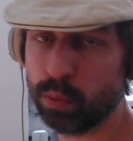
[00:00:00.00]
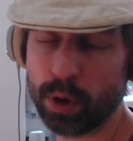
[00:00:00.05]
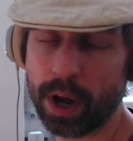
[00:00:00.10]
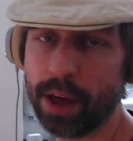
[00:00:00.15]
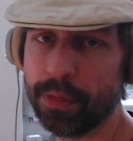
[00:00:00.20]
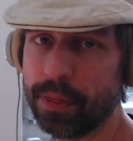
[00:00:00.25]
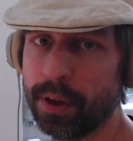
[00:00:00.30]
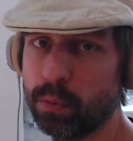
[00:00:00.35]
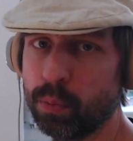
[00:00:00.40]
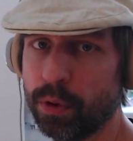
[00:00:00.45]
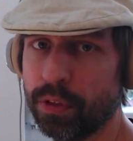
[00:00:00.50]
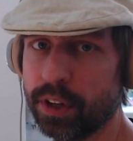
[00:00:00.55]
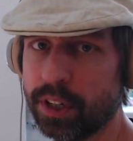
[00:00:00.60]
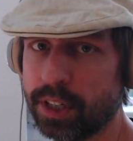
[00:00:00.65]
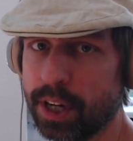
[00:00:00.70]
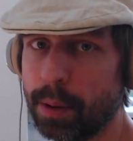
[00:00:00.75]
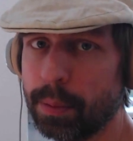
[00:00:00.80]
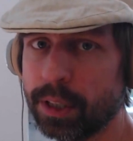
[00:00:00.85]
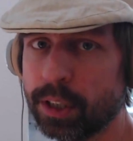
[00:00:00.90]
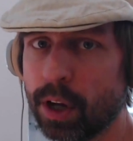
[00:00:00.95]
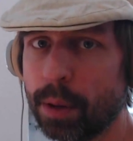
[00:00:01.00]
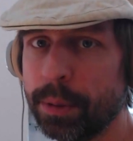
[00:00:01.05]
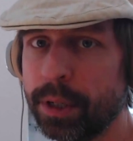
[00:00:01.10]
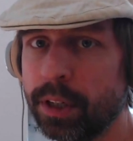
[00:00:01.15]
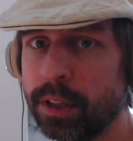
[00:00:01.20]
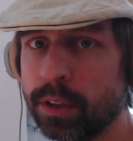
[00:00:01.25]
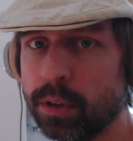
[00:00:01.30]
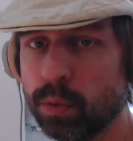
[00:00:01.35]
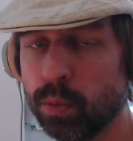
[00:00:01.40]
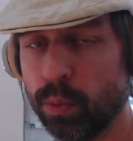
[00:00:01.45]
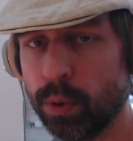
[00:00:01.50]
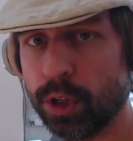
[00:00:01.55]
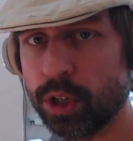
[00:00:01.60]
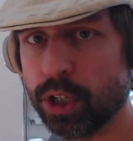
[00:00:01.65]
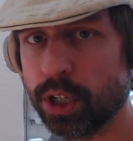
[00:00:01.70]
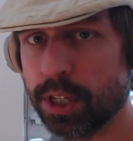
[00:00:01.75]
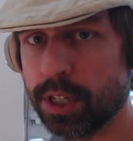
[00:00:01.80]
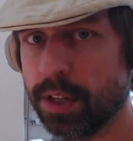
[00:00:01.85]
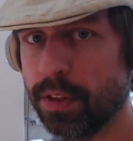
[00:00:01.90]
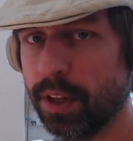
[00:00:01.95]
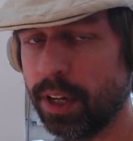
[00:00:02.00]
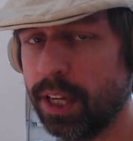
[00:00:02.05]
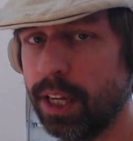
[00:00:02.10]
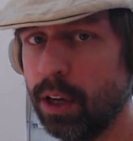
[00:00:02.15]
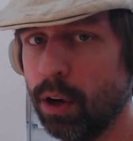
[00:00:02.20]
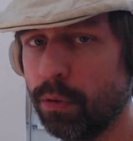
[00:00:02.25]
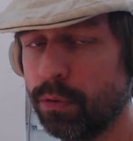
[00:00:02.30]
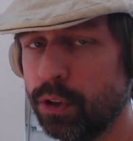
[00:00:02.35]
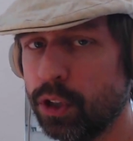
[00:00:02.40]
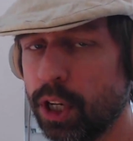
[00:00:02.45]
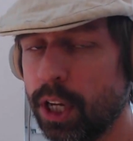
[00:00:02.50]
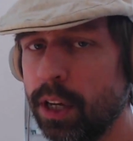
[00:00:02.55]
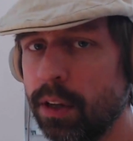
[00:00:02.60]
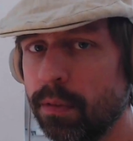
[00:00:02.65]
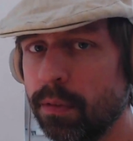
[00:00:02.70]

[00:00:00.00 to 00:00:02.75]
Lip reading: we have that with the double dominant, which is in the key of G.